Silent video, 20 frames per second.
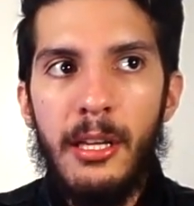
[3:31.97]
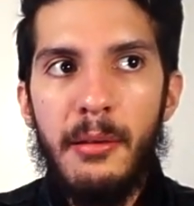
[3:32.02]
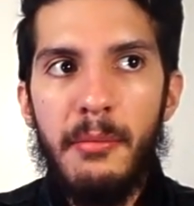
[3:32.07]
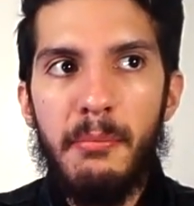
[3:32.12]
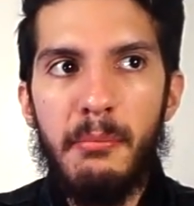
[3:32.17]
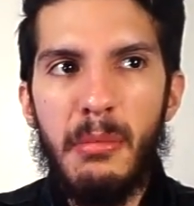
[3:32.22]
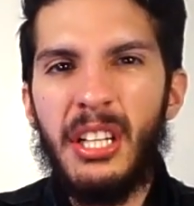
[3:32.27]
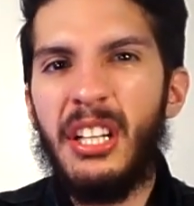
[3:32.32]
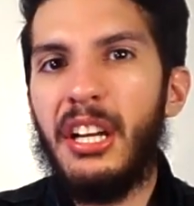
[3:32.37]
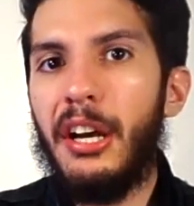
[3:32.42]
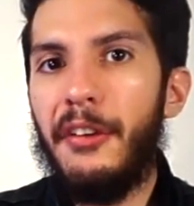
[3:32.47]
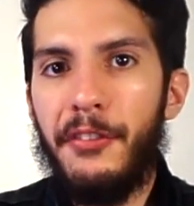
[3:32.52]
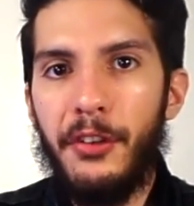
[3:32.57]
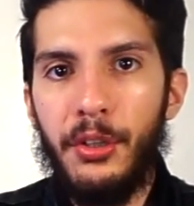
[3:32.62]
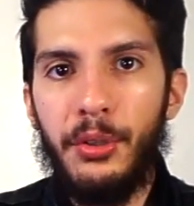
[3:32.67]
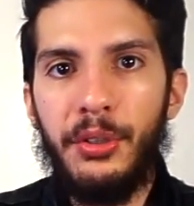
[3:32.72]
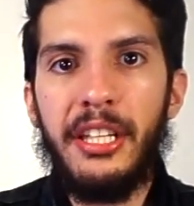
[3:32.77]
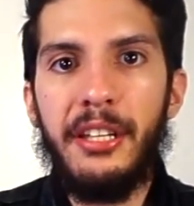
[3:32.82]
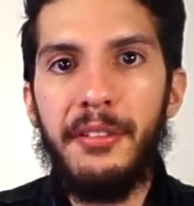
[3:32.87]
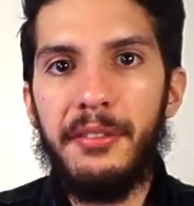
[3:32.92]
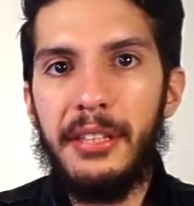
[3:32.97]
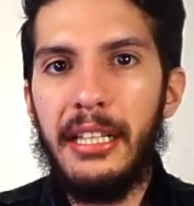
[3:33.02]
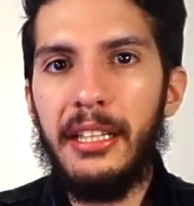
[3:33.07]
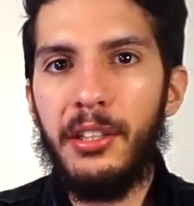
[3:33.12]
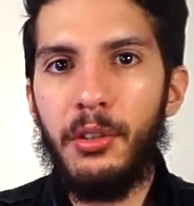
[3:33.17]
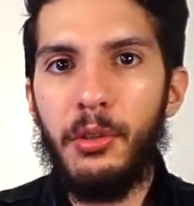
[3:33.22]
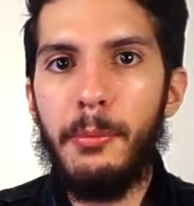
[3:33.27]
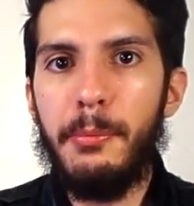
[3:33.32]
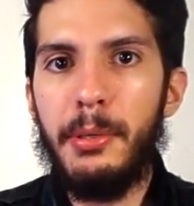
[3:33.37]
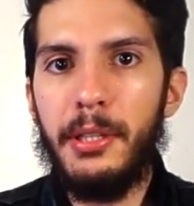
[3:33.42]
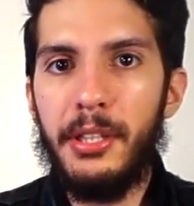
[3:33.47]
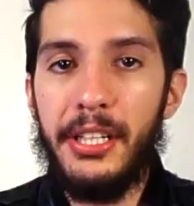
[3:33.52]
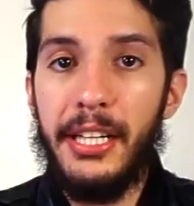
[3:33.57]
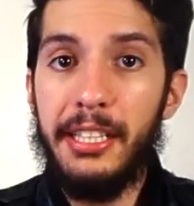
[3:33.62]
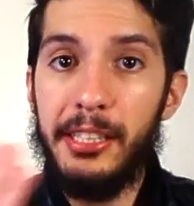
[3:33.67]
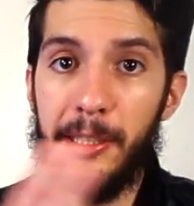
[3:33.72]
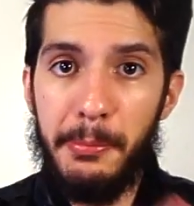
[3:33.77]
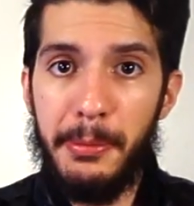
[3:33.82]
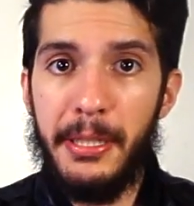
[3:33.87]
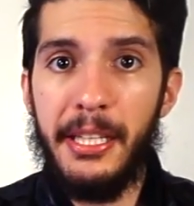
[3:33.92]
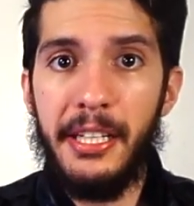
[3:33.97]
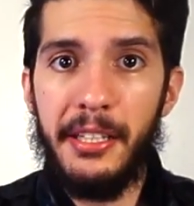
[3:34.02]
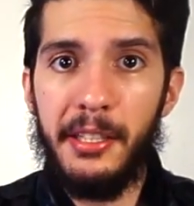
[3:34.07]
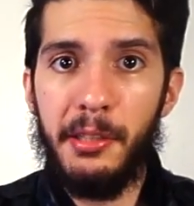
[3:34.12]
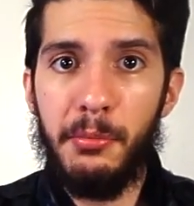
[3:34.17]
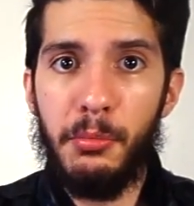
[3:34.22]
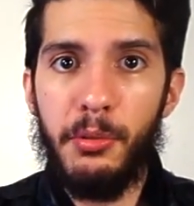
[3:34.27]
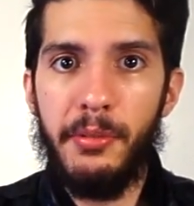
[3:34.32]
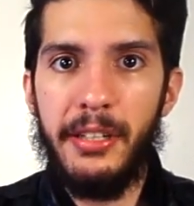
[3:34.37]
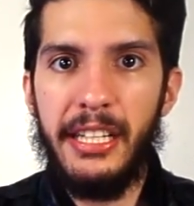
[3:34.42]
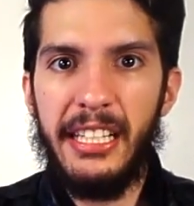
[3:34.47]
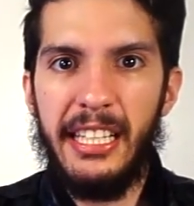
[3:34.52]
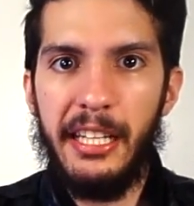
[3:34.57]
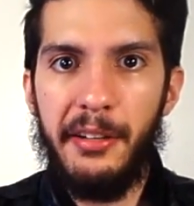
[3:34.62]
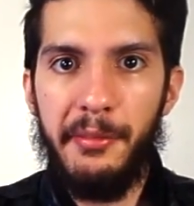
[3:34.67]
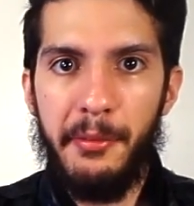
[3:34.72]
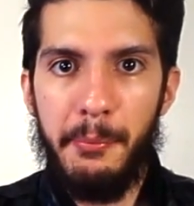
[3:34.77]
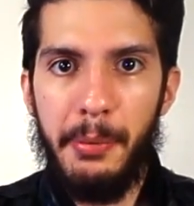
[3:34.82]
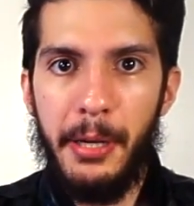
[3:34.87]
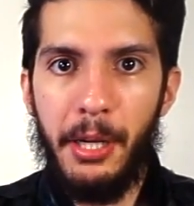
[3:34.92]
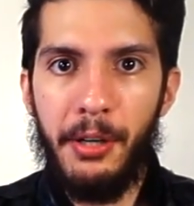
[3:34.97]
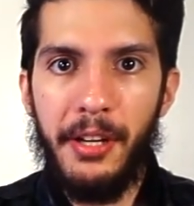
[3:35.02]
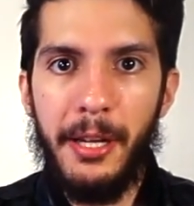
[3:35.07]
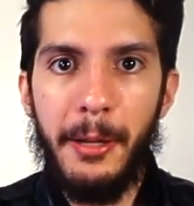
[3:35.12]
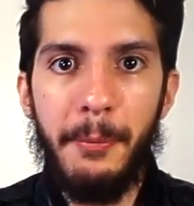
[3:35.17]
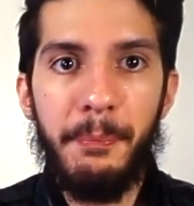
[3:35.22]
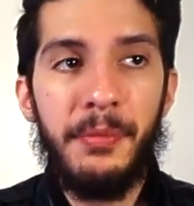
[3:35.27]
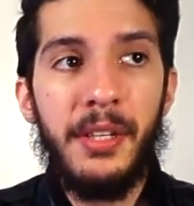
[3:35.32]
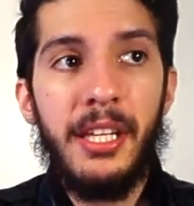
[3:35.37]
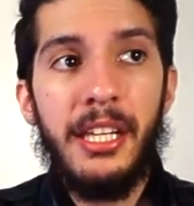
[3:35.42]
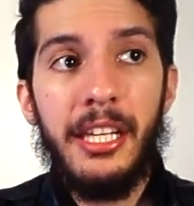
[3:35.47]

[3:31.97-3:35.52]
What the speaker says: MacGuffin or give him that little ability at the beginning of the movie and kind of empower him.